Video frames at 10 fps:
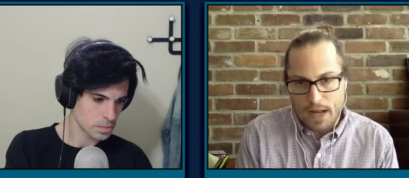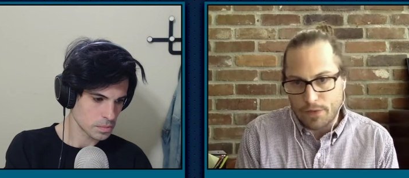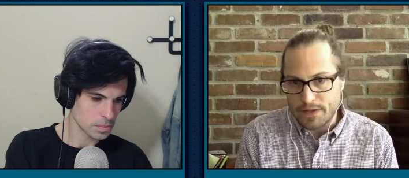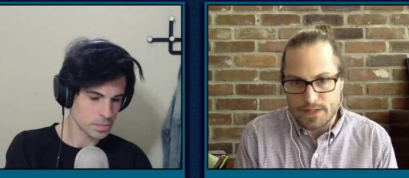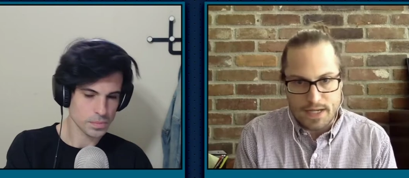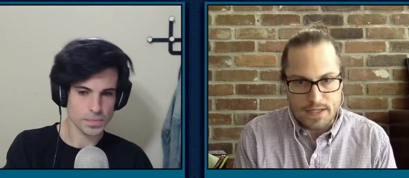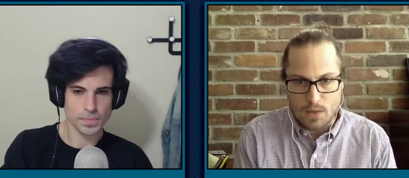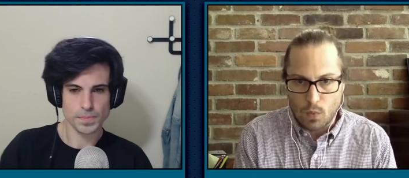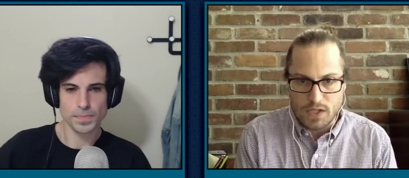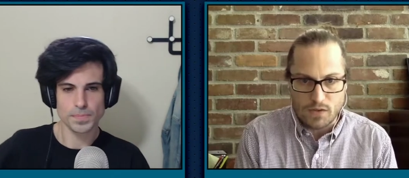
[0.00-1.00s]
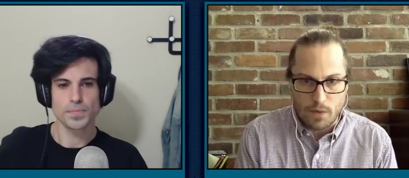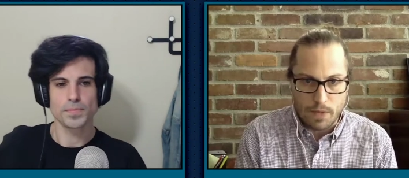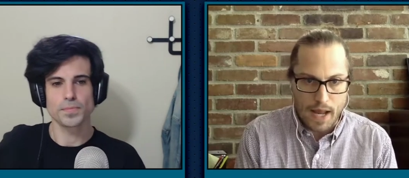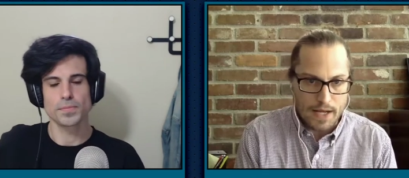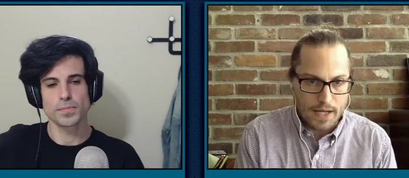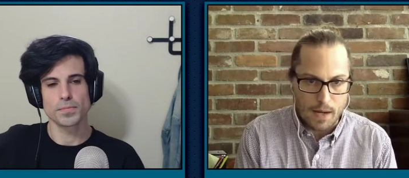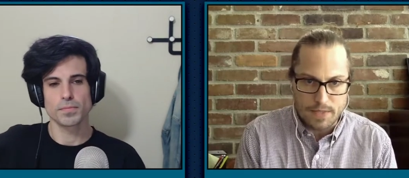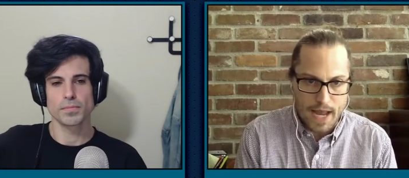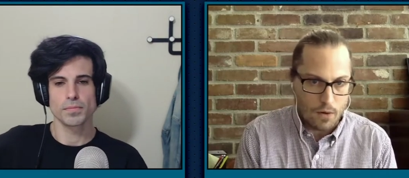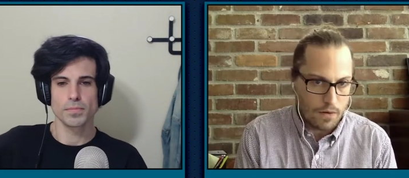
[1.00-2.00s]
Speaker 1: out this season which of them kind of
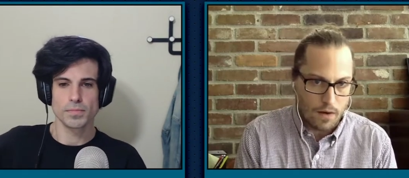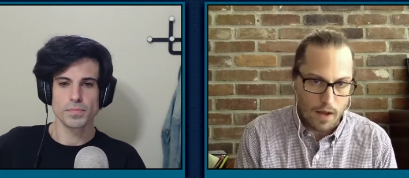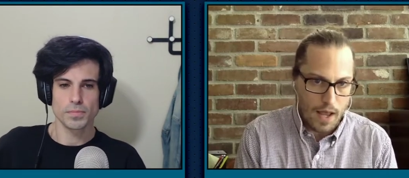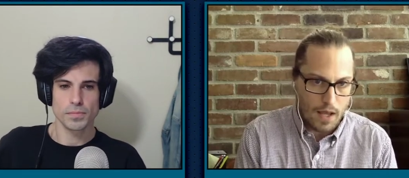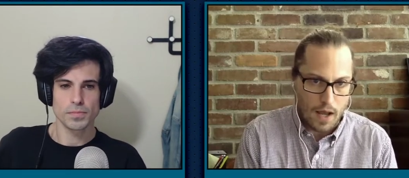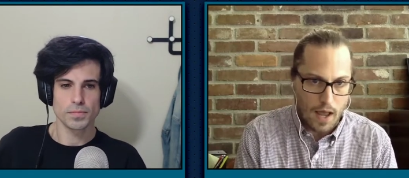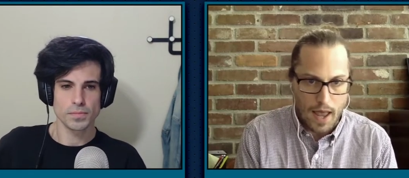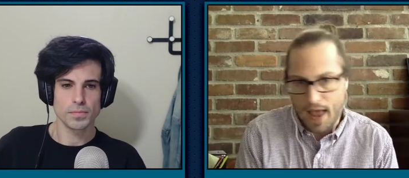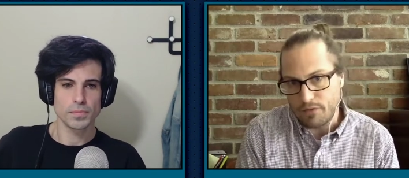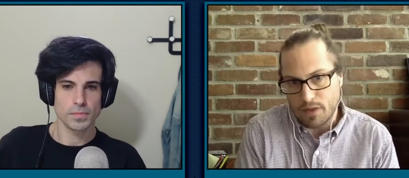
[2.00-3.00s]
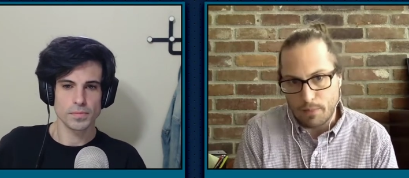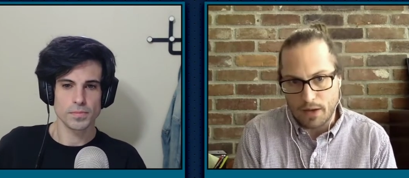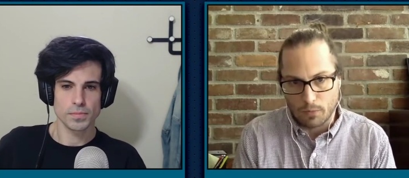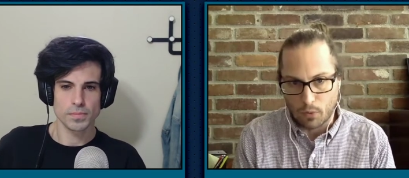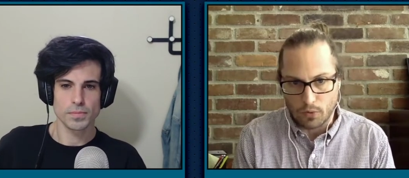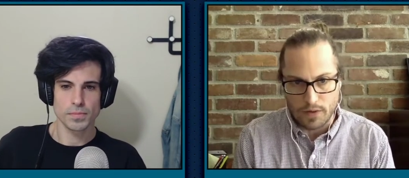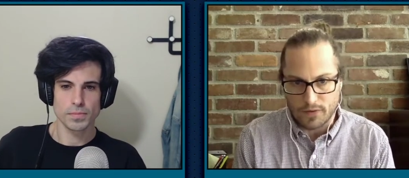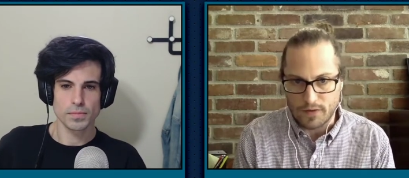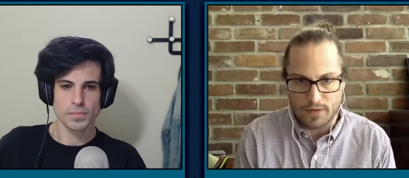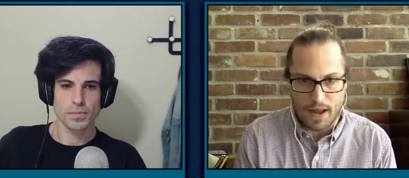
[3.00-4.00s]
comes out uh, uh, having the better bouldering
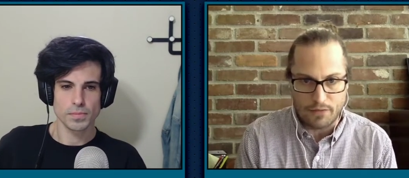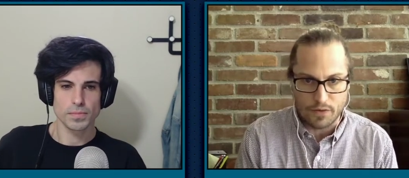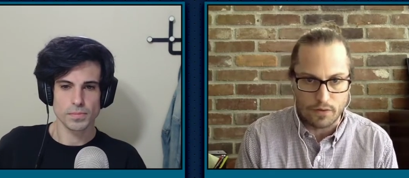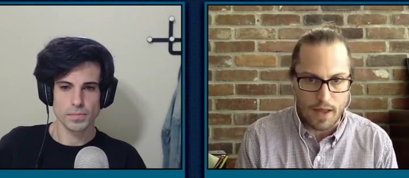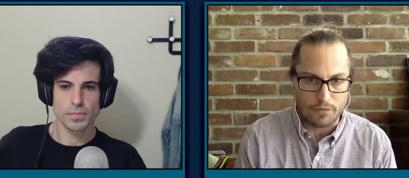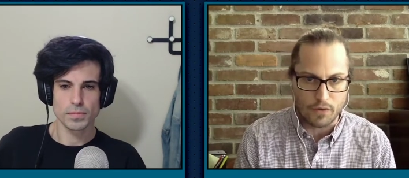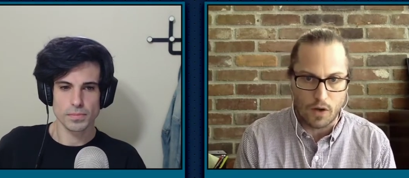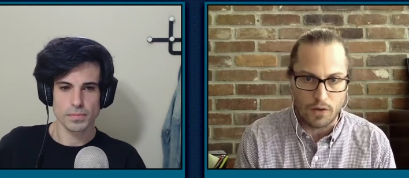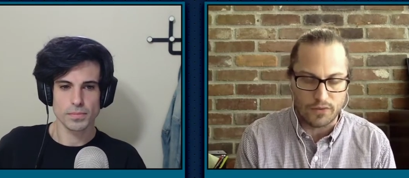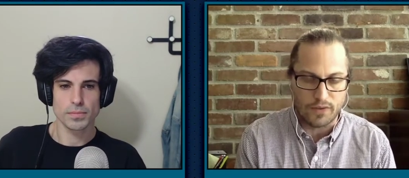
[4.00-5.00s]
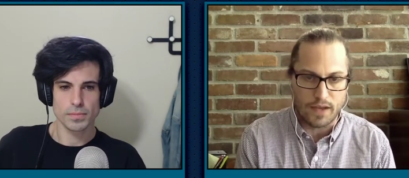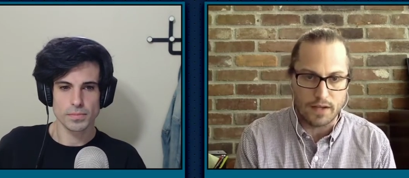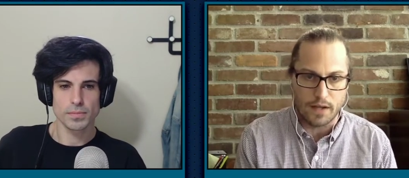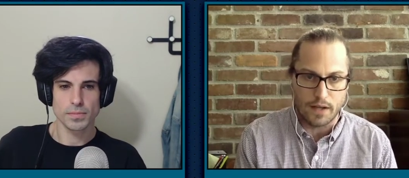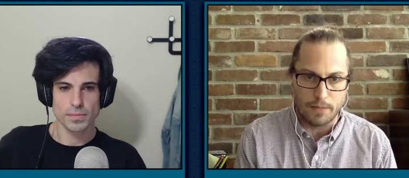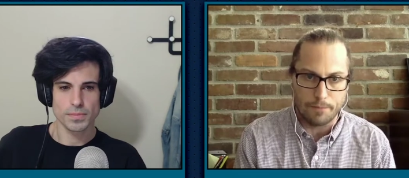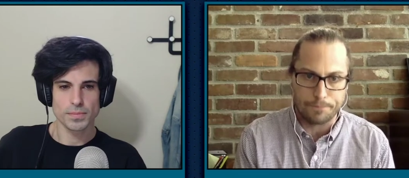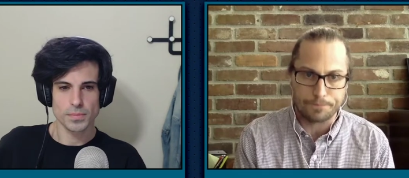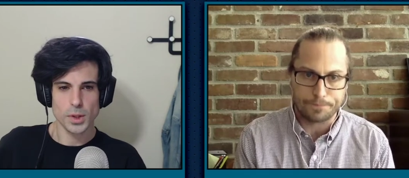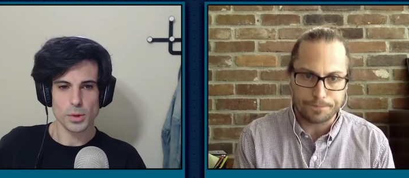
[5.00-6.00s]
season after after all is said and done
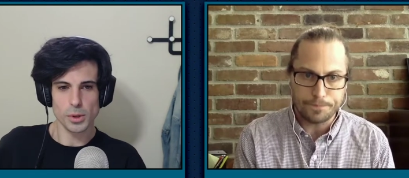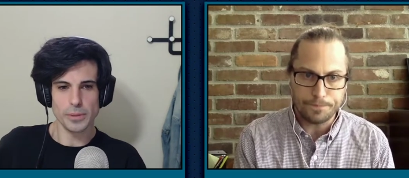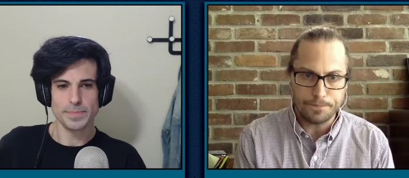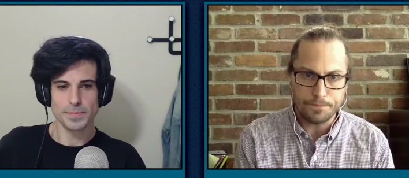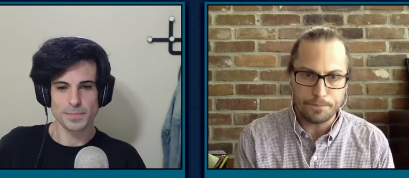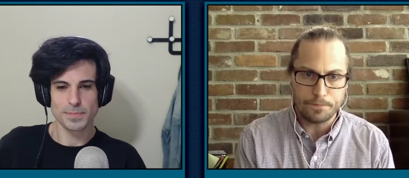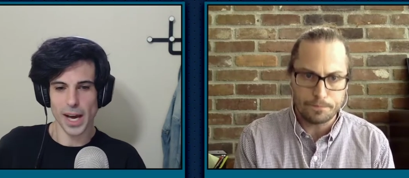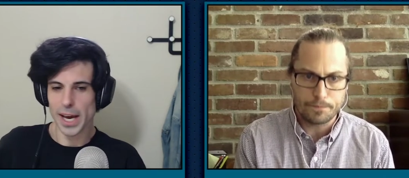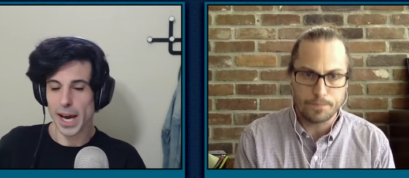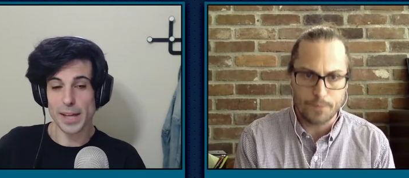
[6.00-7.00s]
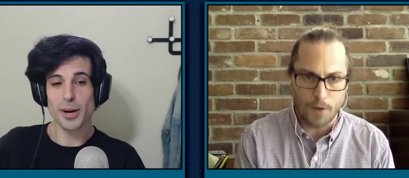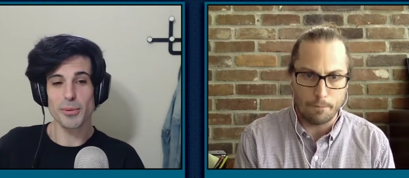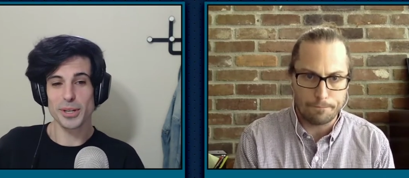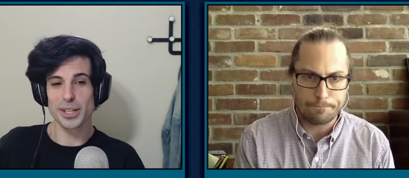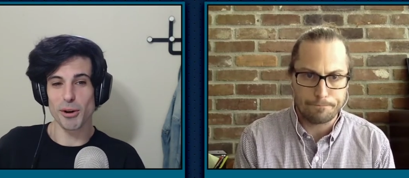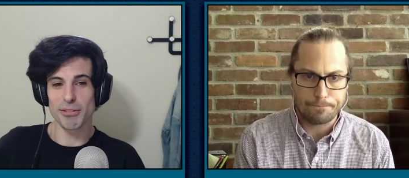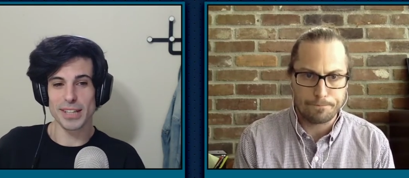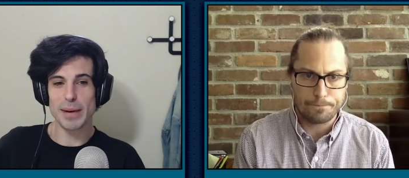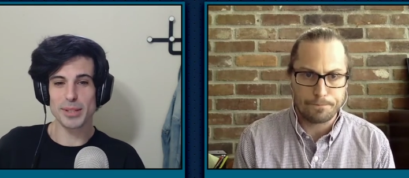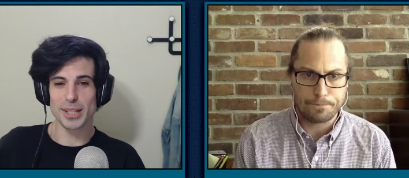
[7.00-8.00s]
Speaker 2: cool I, I thought we were going to
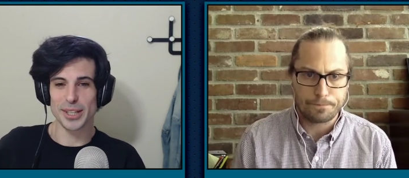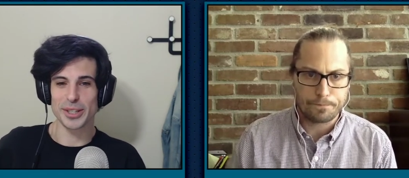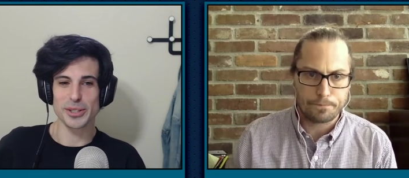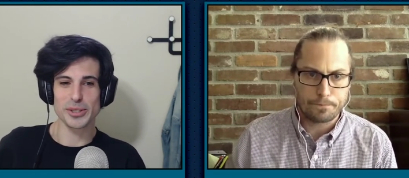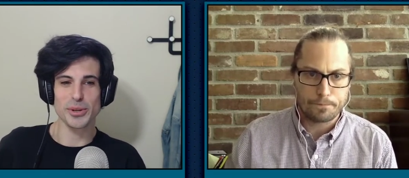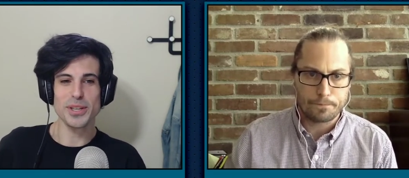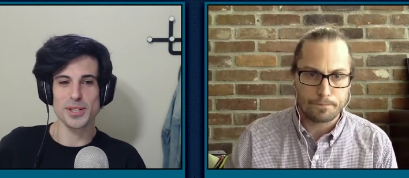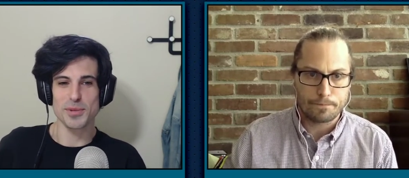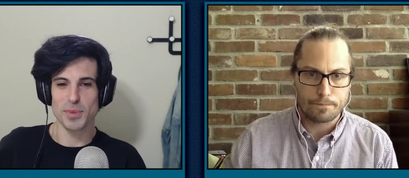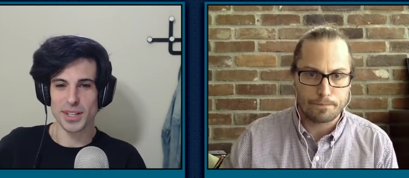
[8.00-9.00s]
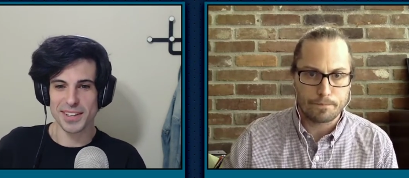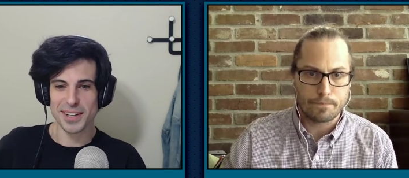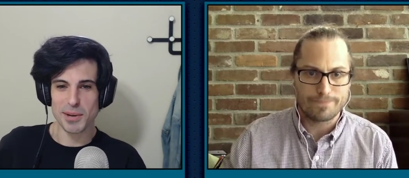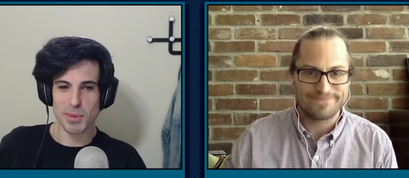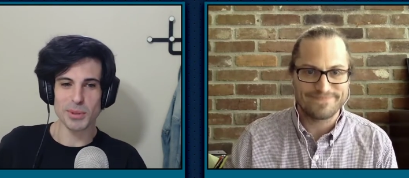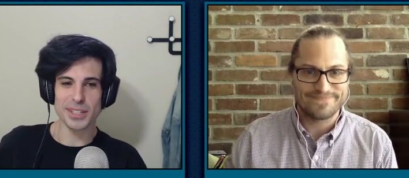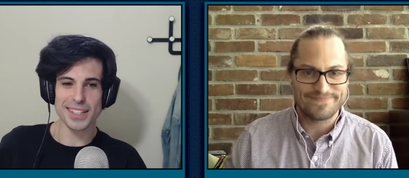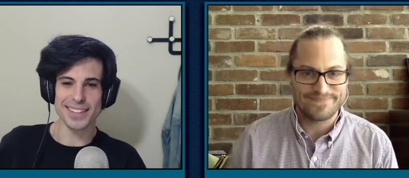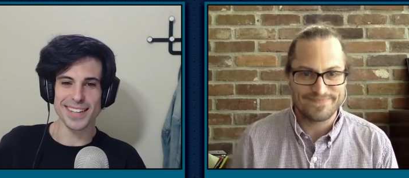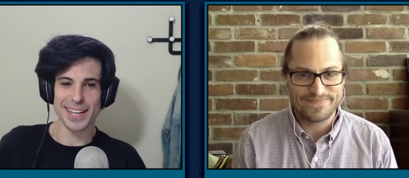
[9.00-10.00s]
overlap a lot on our choices, but uh, but we
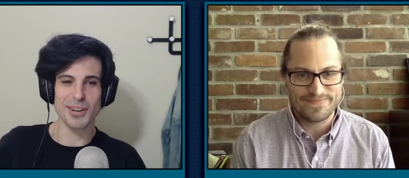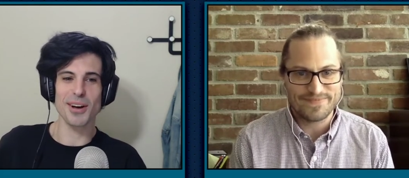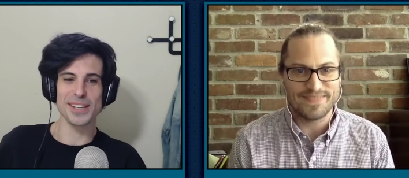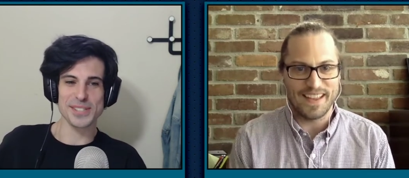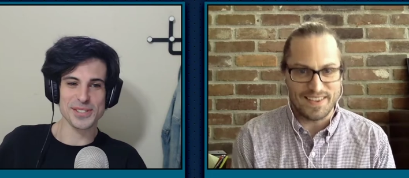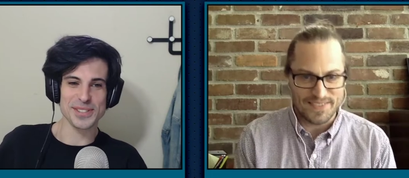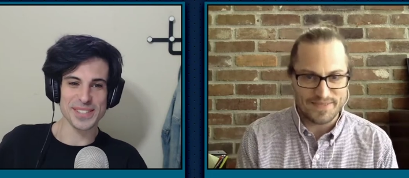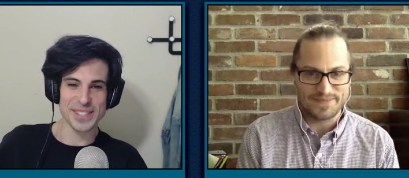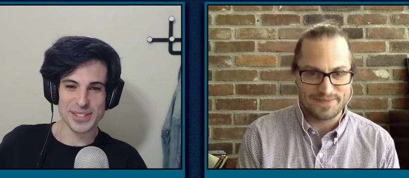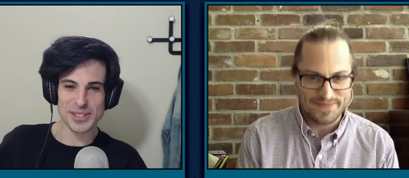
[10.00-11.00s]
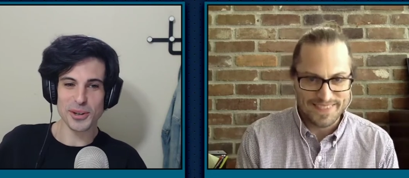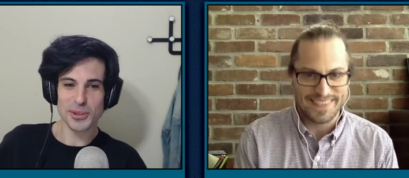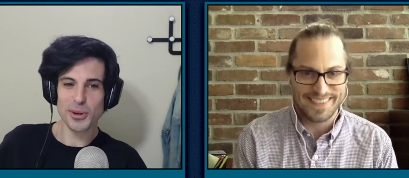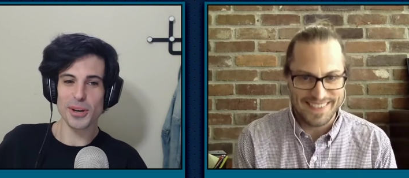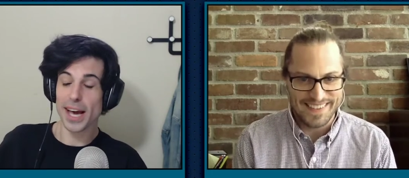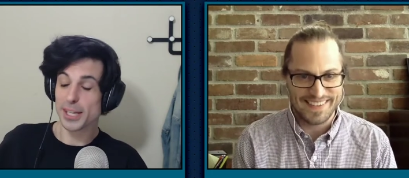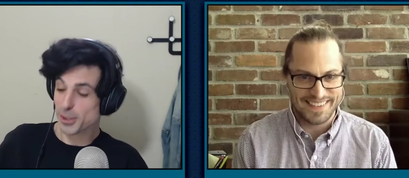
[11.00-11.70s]
didn't at all, as it I, turns out. So cool, yeah. So